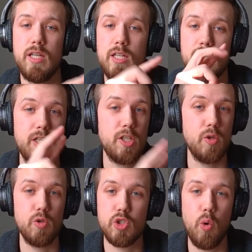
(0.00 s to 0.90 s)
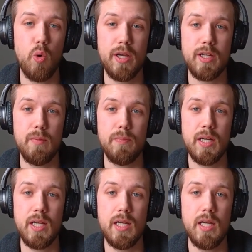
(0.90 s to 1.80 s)
It's a huge toy
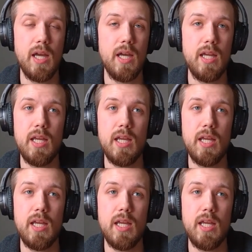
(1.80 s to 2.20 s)
company.